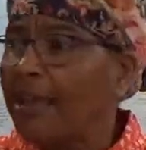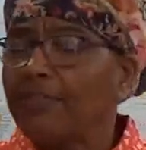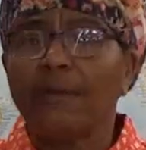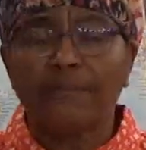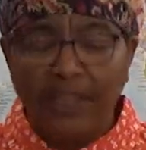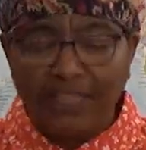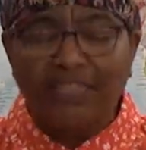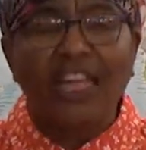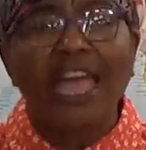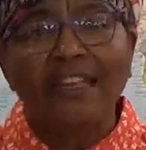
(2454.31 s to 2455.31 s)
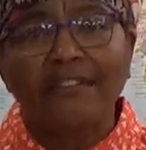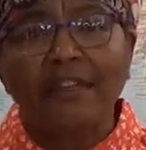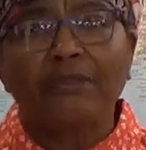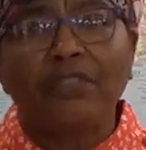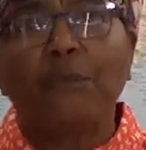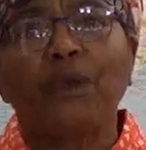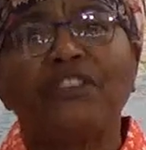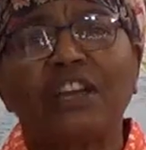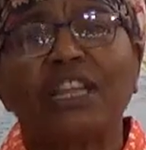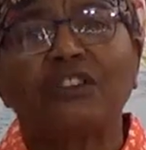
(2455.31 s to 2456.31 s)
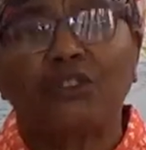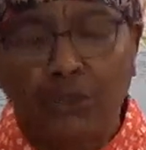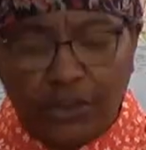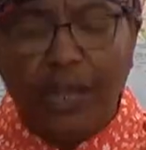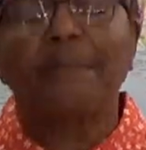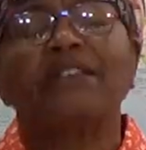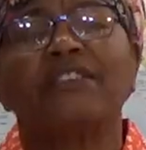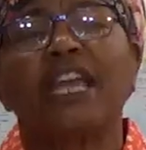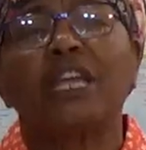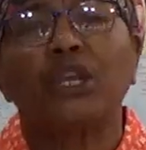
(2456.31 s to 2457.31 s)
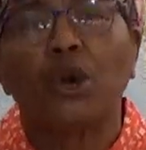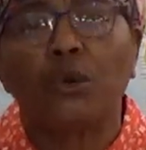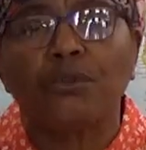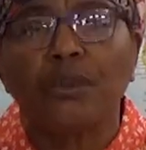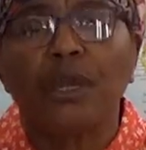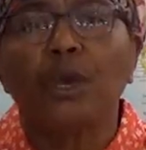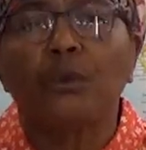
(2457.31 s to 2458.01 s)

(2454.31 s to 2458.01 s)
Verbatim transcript: them they that we tell our children they must take notes